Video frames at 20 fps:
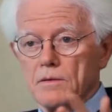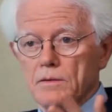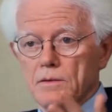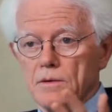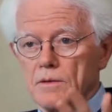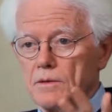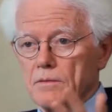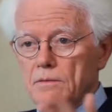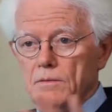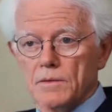You
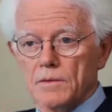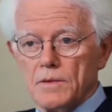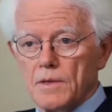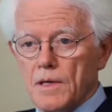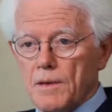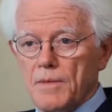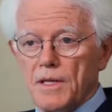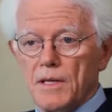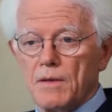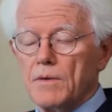know,
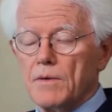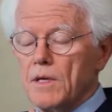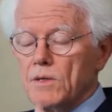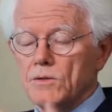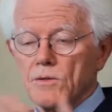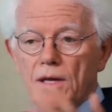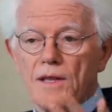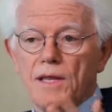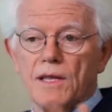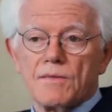I mean,
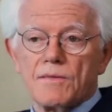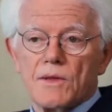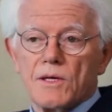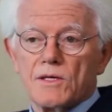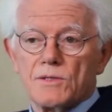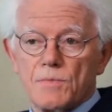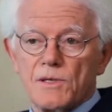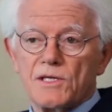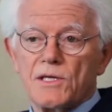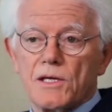so I think
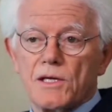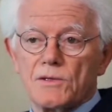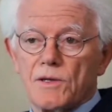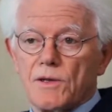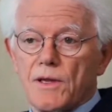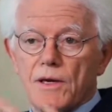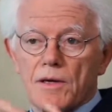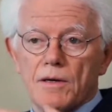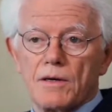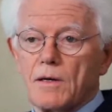there's potential
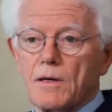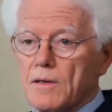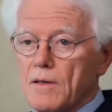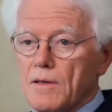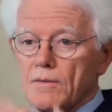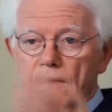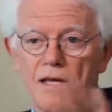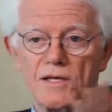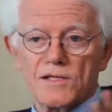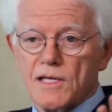there.
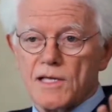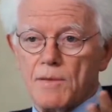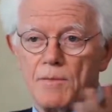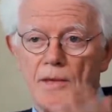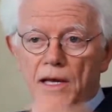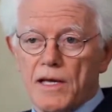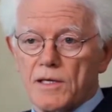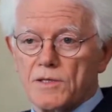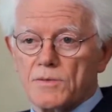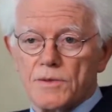That's not
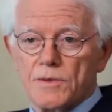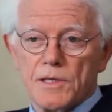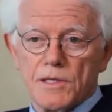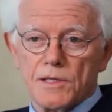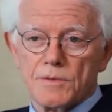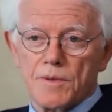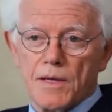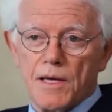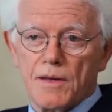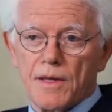my expertise,
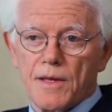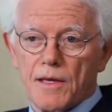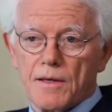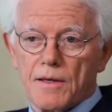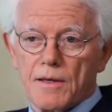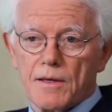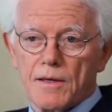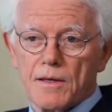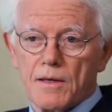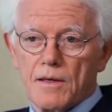but I think
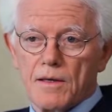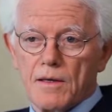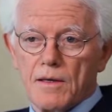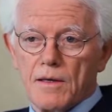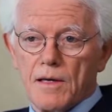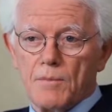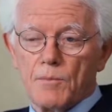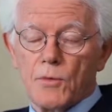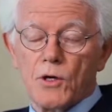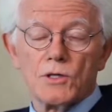
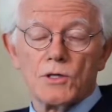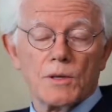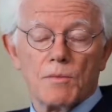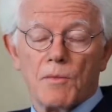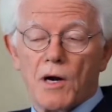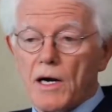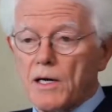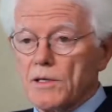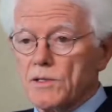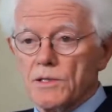emerging
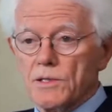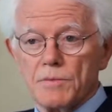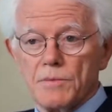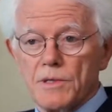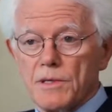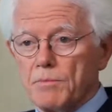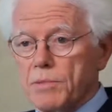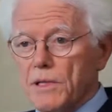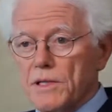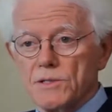markets could be
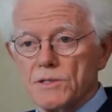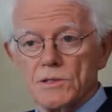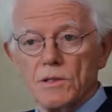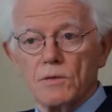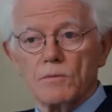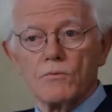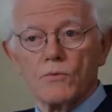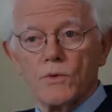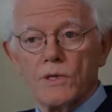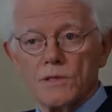a place to
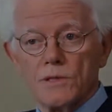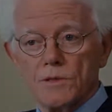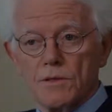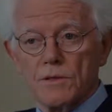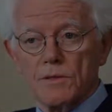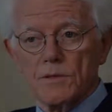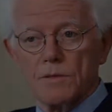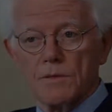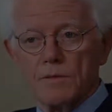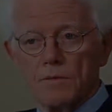
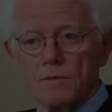research.